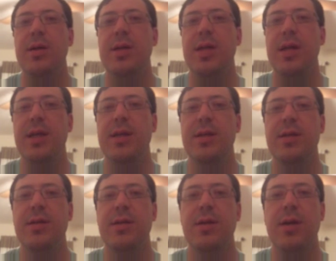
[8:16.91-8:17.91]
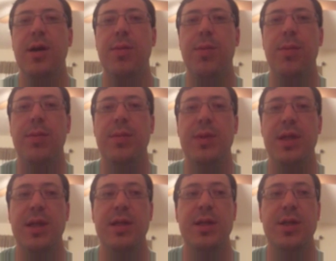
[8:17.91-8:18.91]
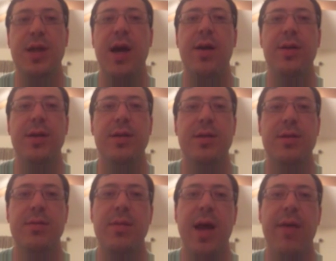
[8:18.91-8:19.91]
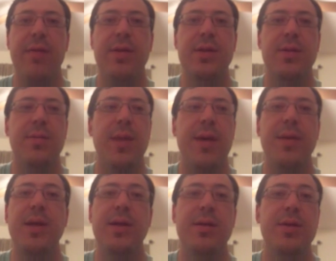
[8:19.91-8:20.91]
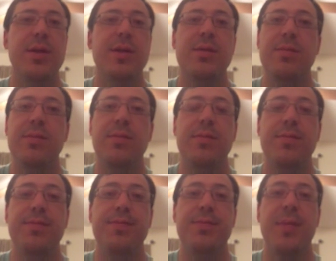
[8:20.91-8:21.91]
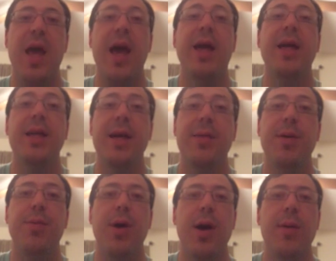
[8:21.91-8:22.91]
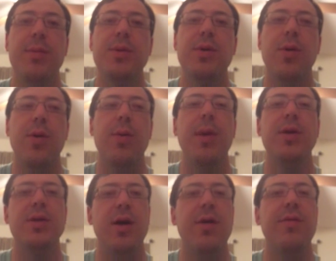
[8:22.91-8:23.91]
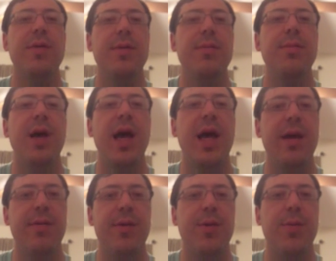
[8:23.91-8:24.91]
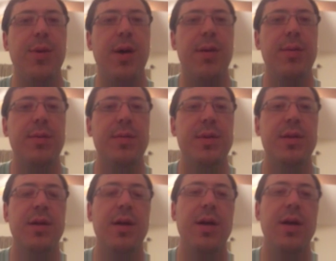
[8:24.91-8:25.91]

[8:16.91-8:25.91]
sees a child that's having some maybe just academic problems, or most often behavioral problems.